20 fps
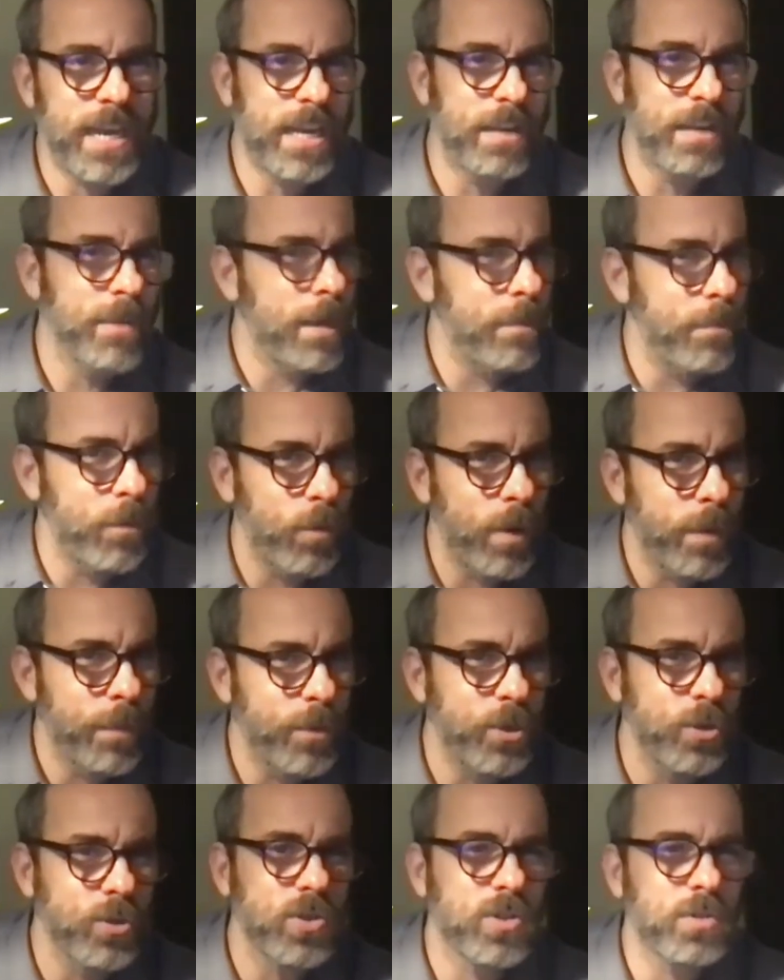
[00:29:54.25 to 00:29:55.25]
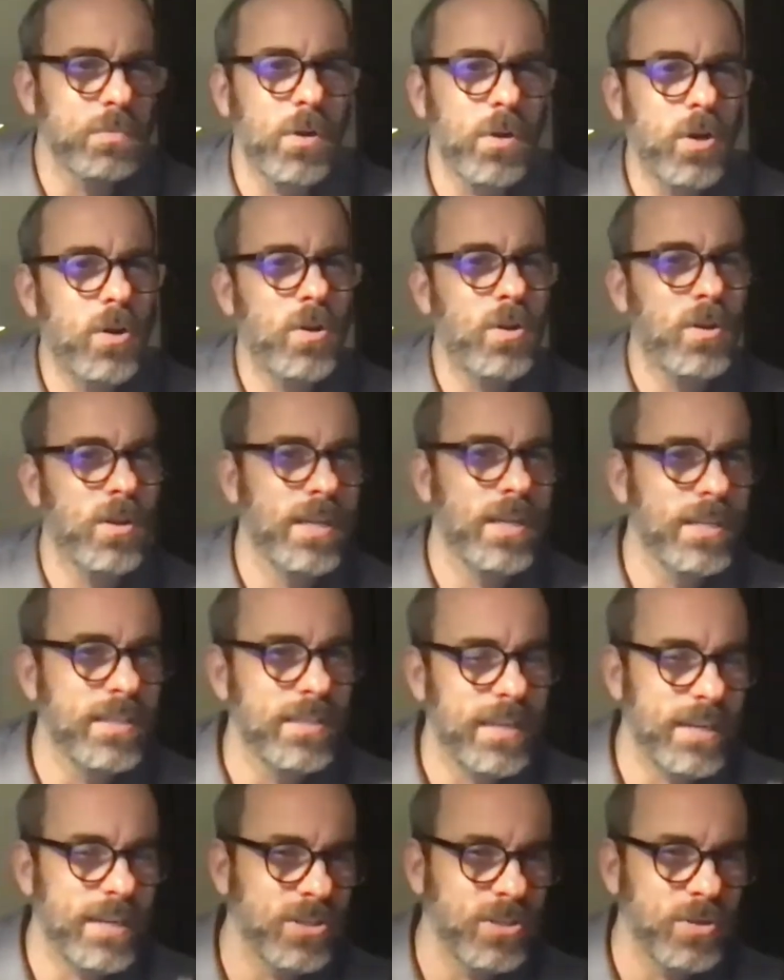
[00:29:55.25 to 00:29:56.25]
It might be reproduced small and it's
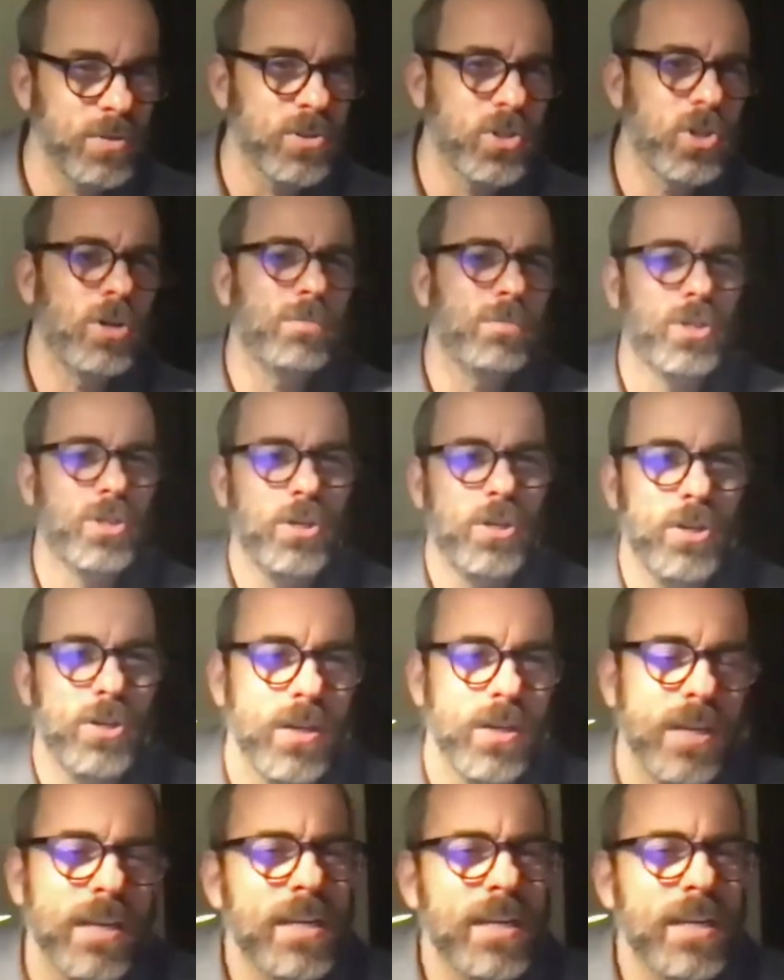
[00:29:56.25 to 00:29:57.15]
next to a sculpture.